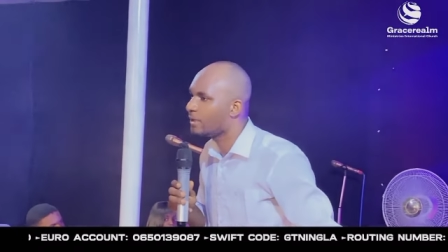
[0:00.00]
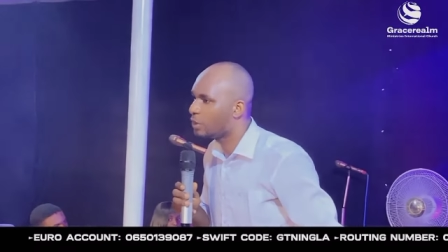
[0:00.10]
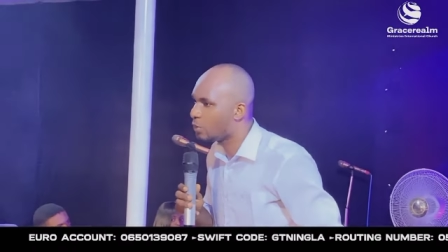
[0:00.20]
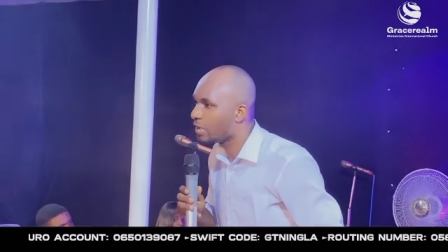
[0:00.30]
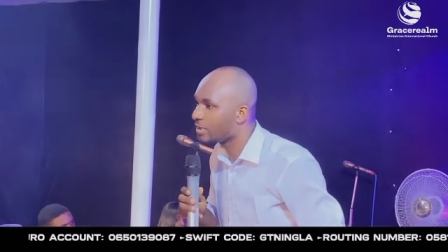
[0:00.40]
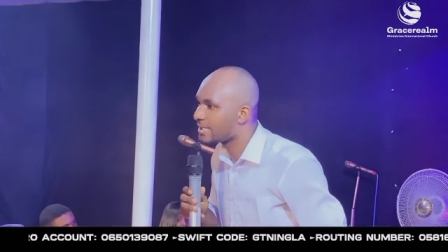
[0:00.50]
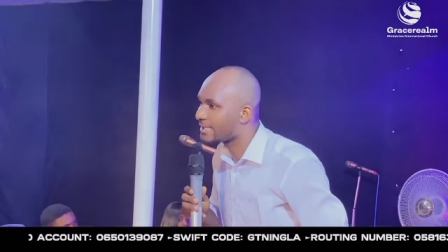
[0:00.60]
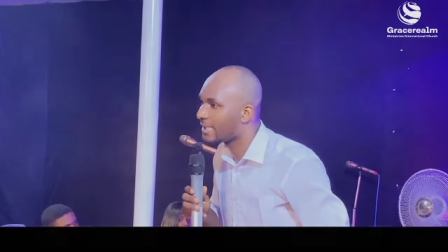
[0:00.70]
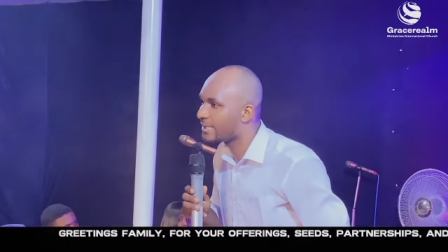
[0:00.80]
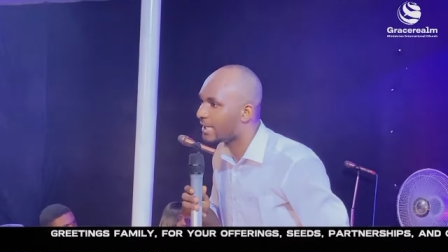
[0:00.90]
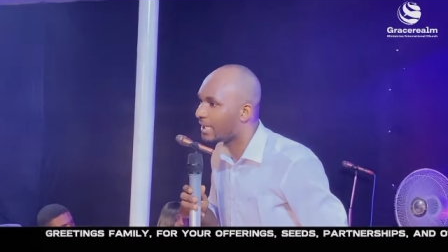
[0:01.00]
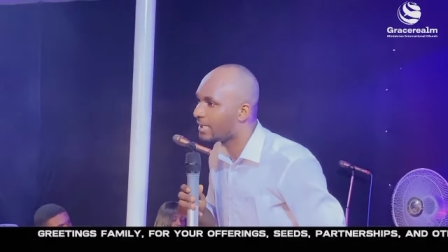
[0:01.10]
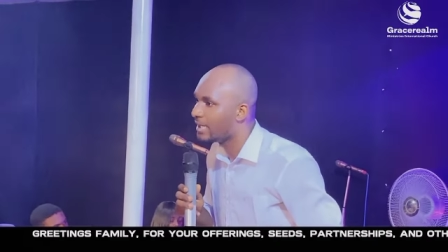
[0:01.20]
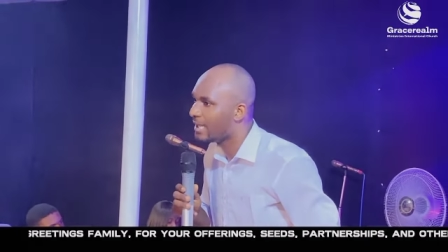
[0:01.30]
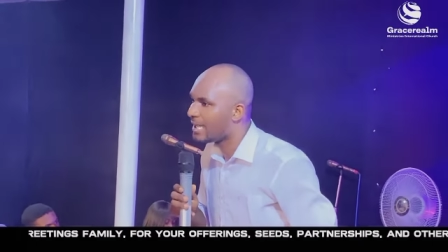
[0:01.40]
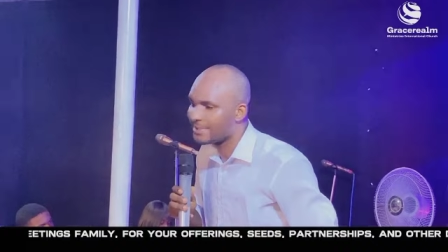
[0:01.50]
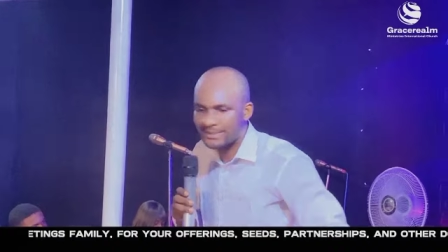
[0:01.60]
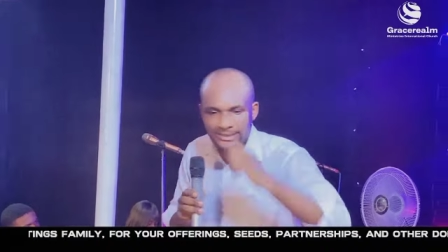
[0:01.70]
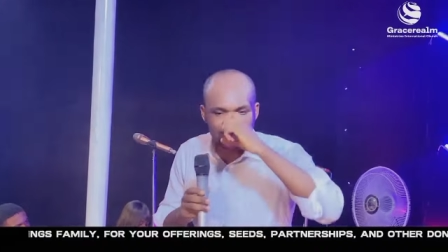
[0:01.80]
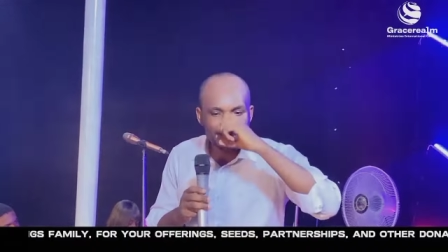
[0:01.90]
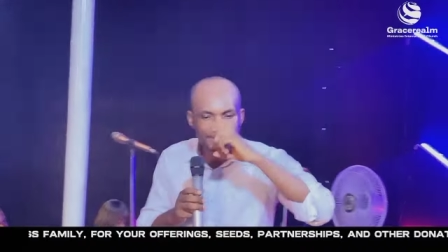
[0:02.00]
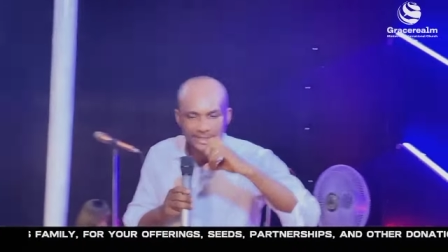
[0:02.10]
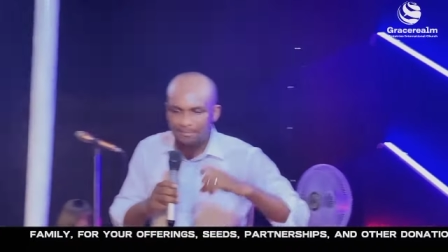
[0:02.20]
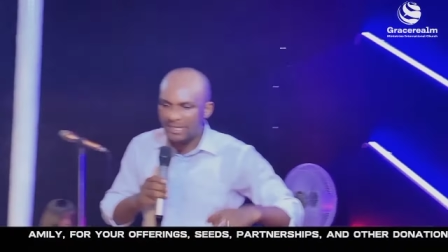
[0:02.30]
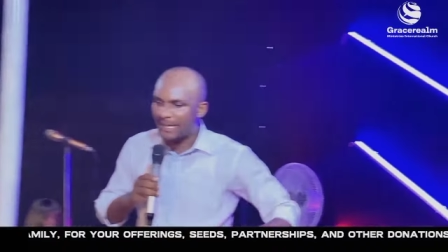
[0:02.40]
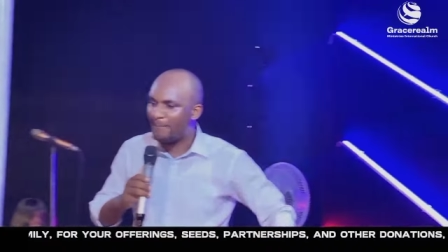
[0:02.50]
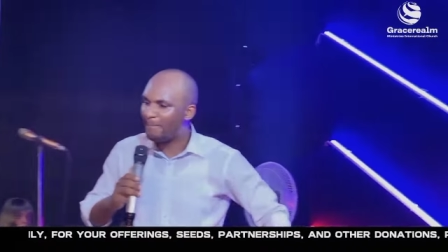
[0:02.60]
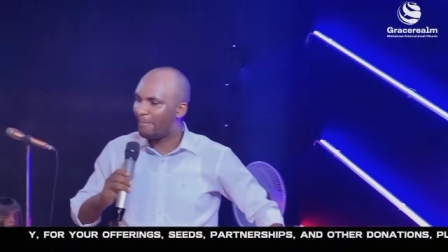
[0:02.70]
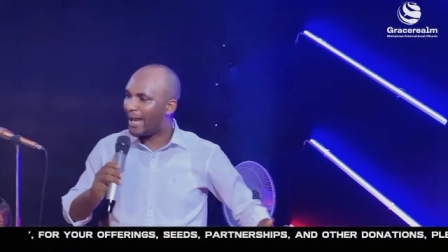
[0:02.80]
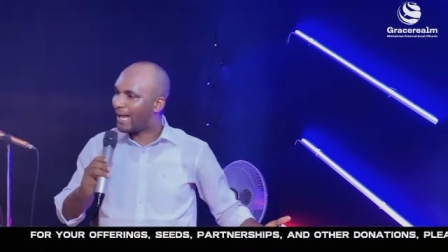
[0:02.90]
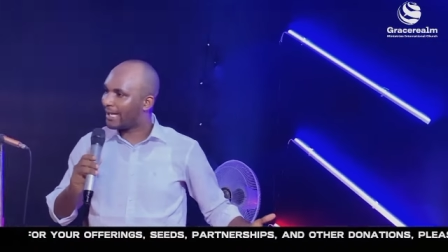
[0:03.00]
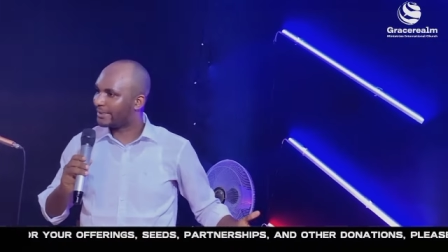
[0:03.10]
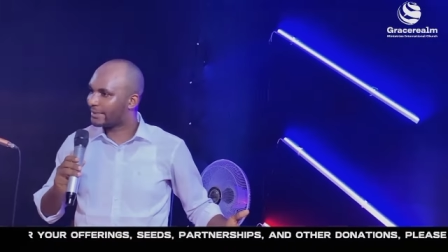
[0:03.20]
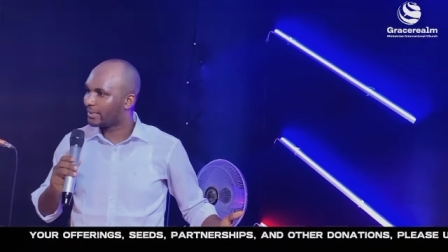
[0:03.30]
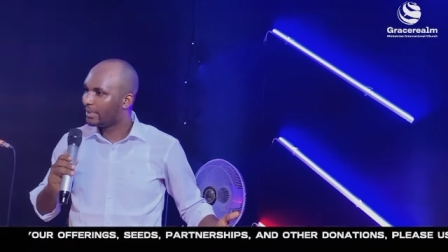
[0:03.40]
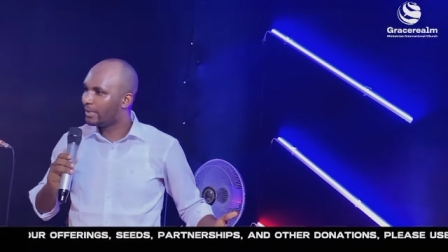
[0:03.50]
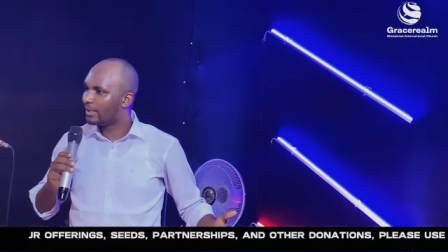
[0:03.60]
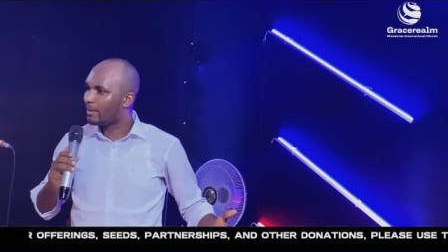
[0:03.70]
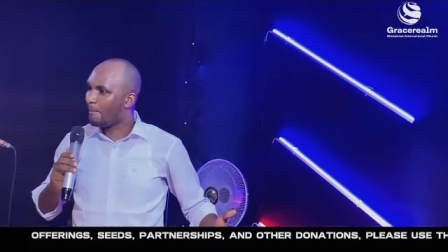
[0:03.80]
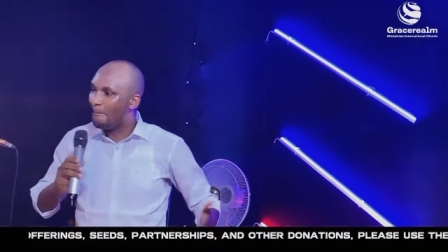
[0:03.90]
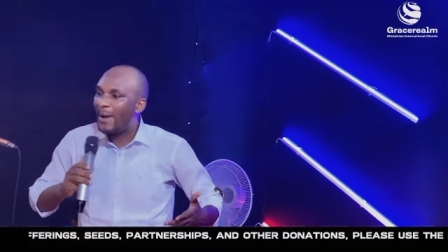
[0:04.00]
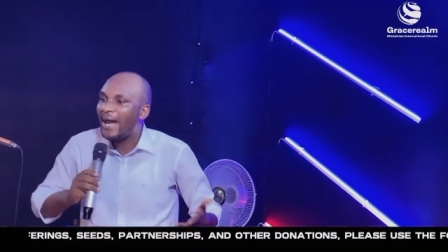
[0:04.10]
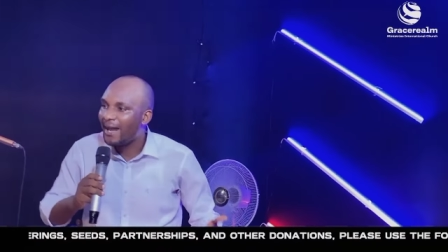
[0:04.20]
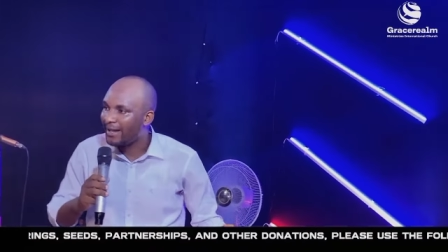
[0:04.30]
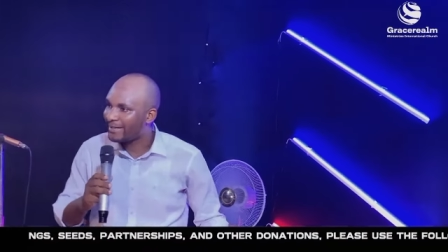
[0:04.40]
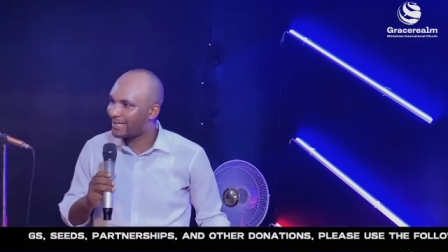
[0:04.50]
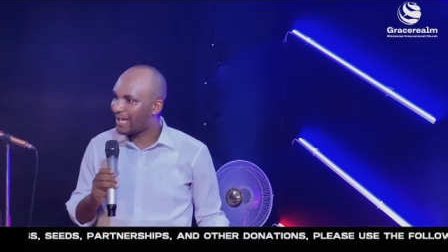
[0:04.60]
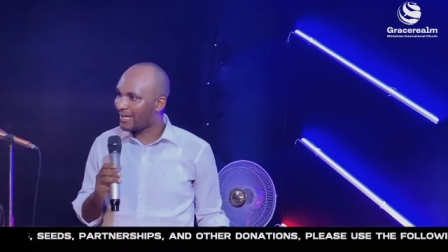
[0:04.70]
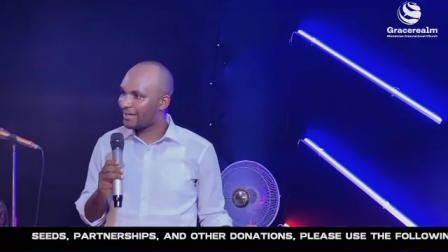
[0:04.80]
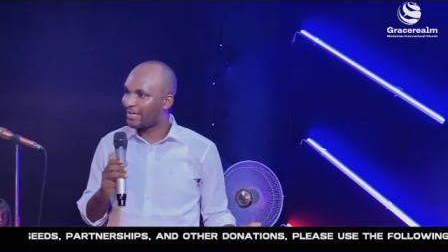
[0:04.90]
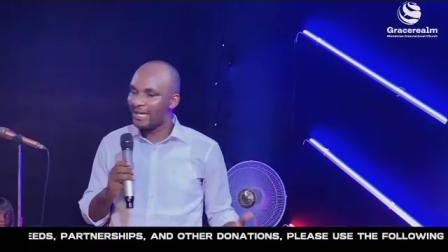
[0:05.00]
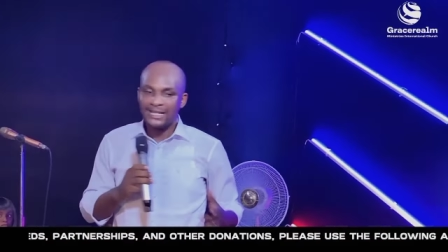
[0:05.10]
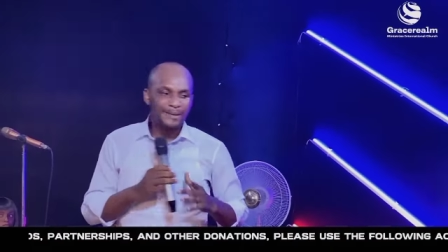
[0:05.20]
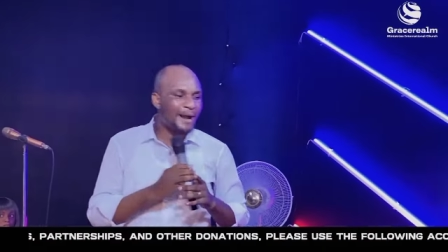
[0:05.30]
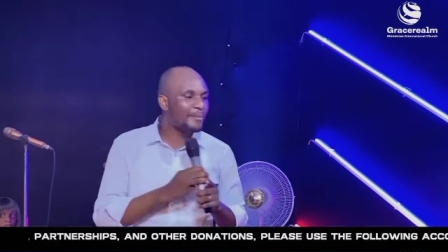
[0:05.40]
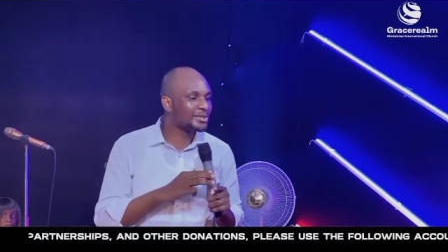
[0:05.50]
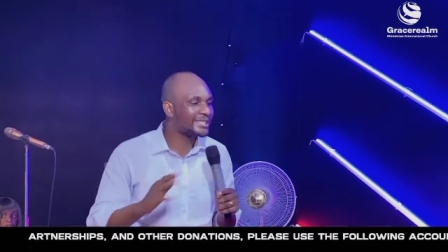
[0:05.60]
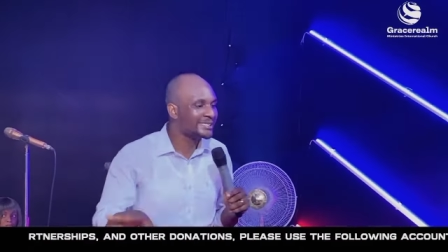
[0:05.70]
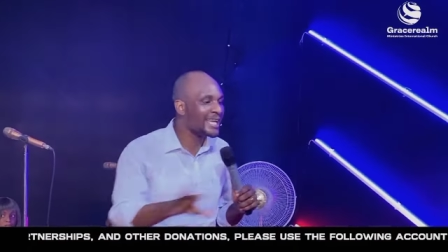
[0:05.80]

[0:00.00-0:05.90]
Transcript: Do we understand that? And Samson became mad and angry. The Bible said,